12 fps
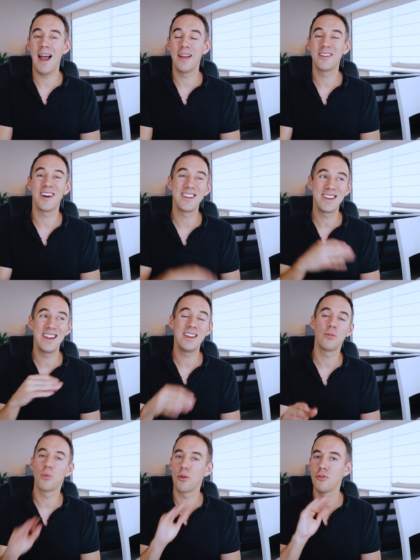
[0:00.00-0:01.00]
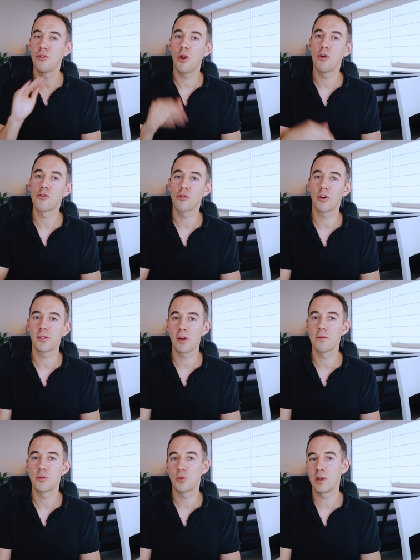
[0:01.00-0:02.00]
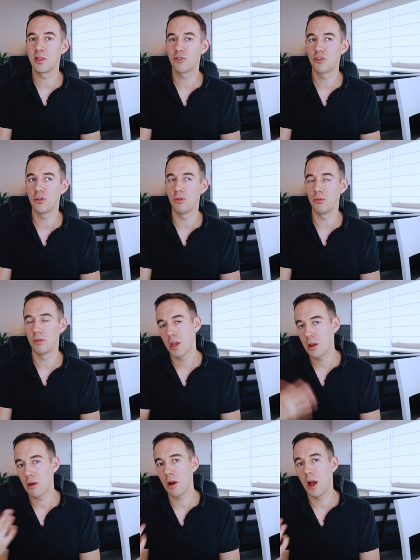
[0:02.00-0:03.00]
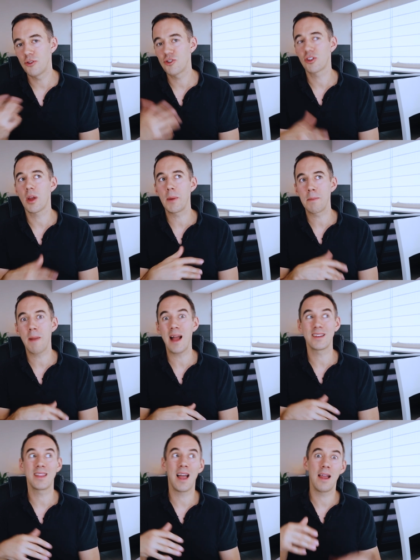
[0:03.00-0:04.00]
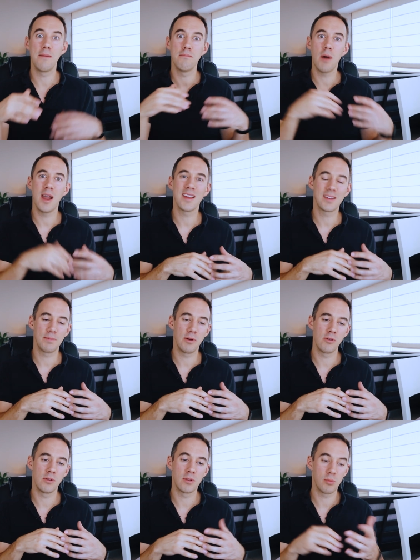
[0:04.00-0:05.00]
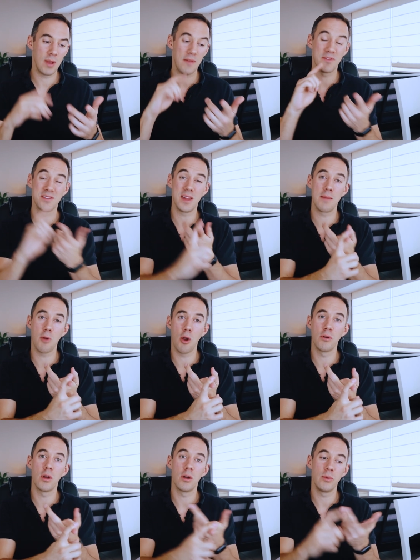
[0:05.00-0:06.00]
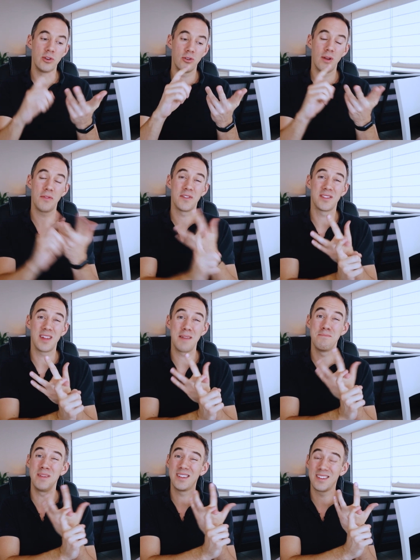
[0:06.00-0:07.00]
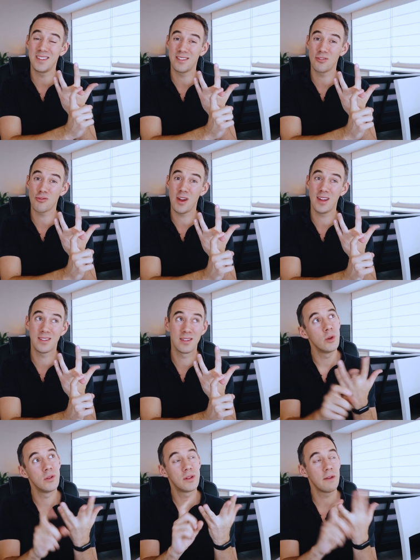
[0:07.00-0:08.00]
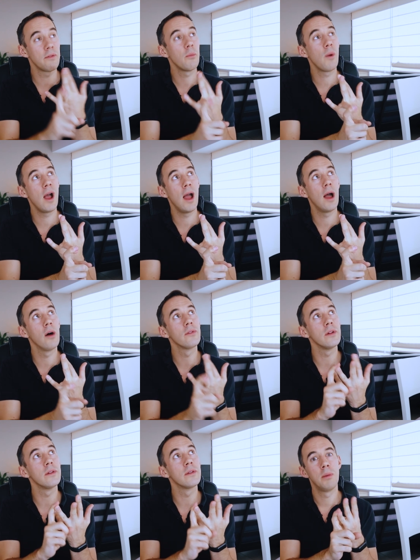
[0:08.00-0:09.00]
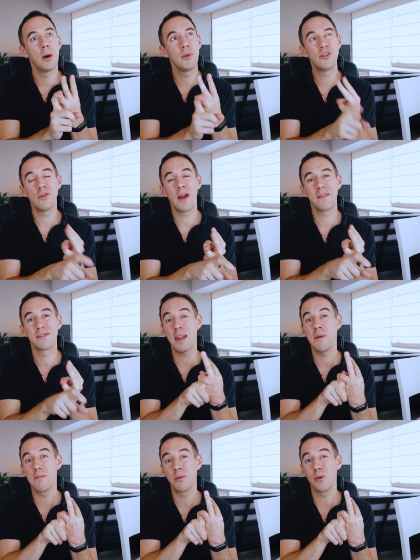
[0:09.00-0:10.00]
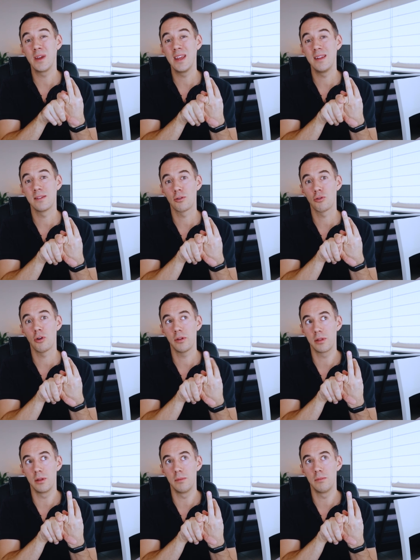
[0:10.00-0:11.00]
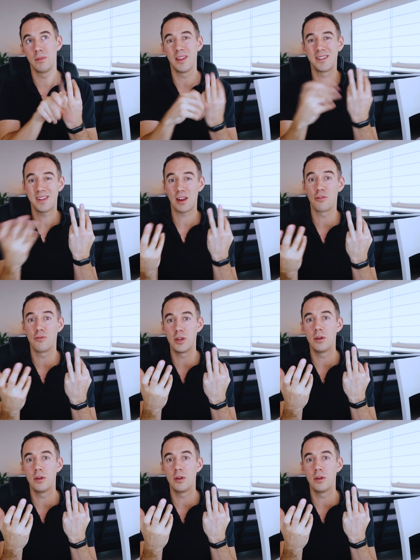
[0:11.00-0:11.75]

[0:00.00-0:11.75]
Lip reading: And ideally you want no crossover between the two. You know, just coming back to that, in my experience, we have the same owner, we do have the same business address, we use different warehouses, but we do have same employees across them as secondary